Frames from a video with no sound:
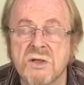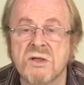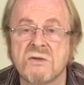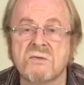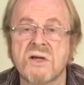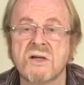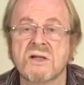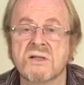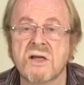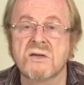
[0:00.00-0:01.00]
we can defend
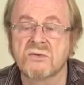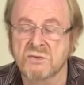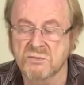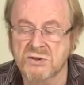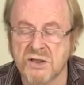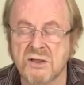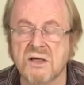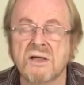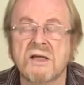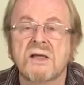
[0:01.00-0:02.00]
ourselves and
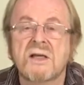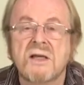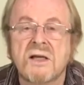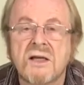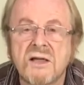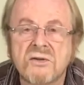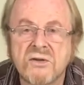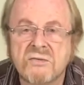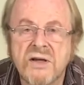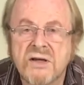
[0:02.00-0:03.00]
particularly
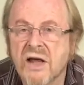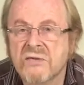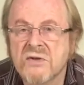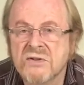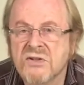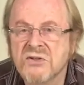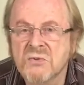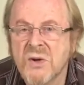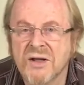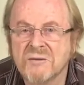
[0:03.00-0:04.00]
defend others as
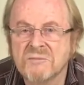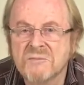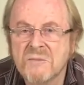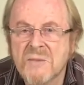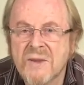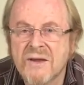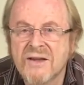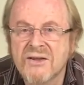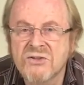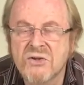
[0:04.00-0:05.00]
well.
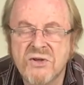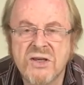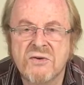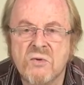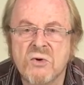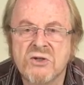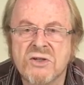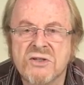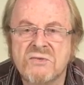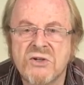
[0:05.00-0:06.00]
So thank you for
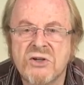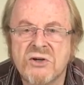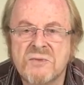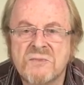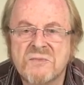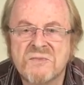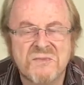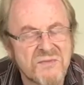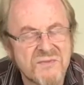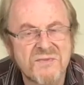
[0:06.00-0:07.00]
watching this video.
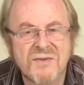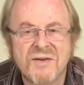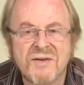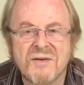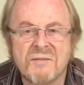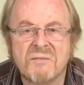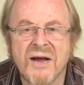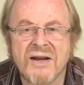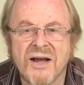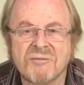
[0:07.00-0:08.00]

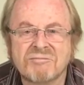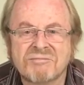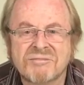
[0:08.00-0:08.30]
Bye now.